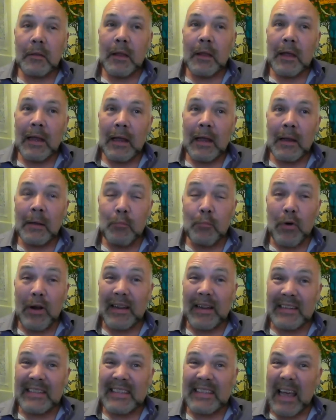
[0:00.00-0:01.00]
In
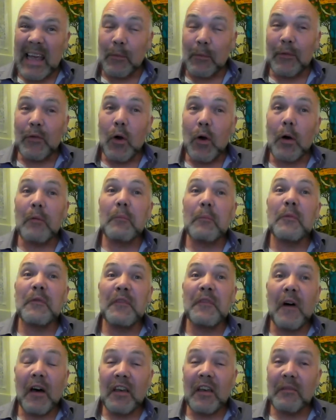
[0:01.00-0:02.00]
Britain today, we've got
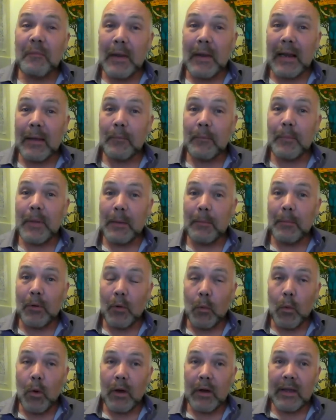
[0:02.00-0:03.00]
5 million people who are
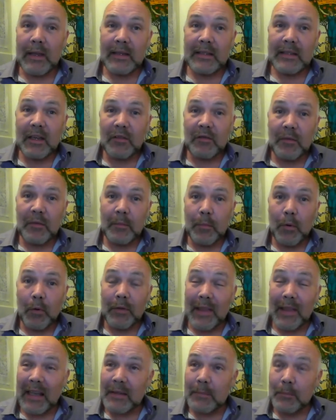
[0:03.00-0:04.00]
working self-employed.
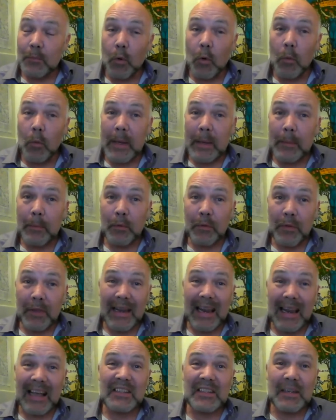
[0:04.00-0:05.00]
That's more people than
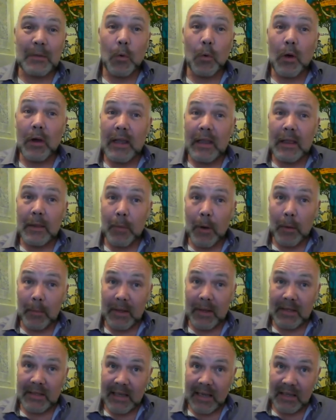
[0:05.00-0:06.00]
actually work in the
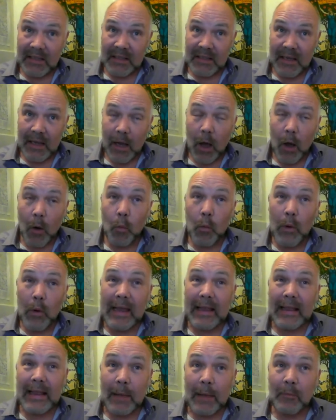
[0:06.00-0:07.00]
public sector. And we
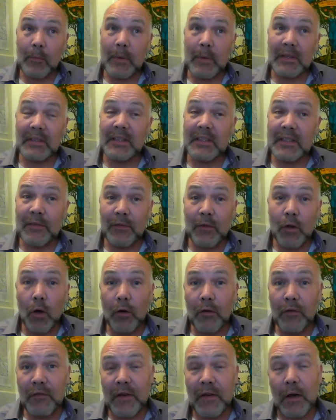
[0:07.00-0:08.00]
in Labour Business have
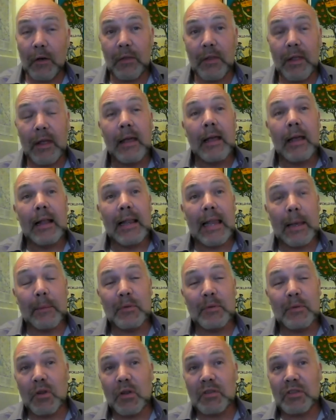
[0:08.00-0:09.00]
long felt that Labour
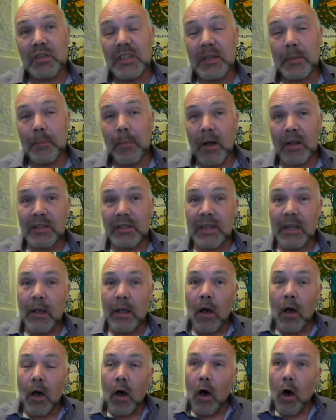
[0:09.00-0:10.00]
is not just a party
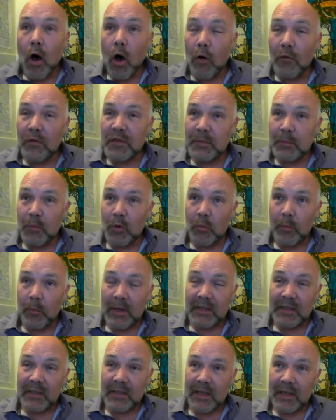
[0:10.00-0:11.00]
of small
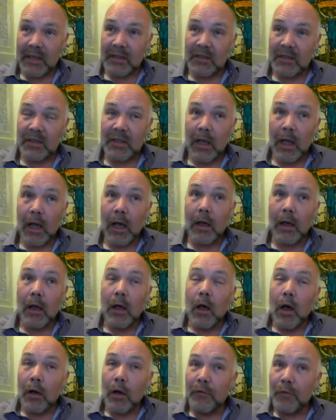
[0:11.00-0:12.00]
business and
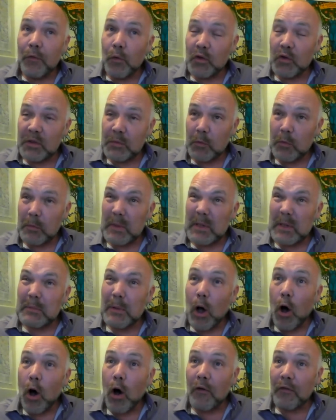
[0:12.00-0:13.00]
for small business,
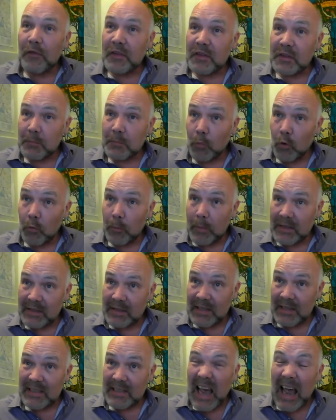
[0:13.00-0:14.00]
but of small
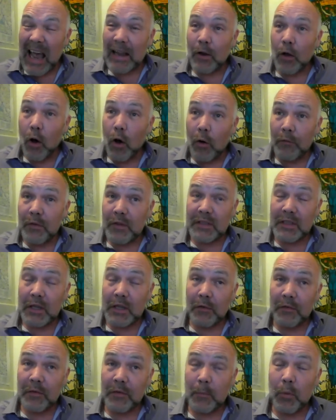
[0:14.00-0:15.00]
business and of the
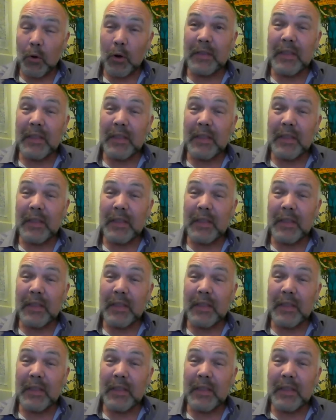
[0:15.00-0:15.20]
self-employed.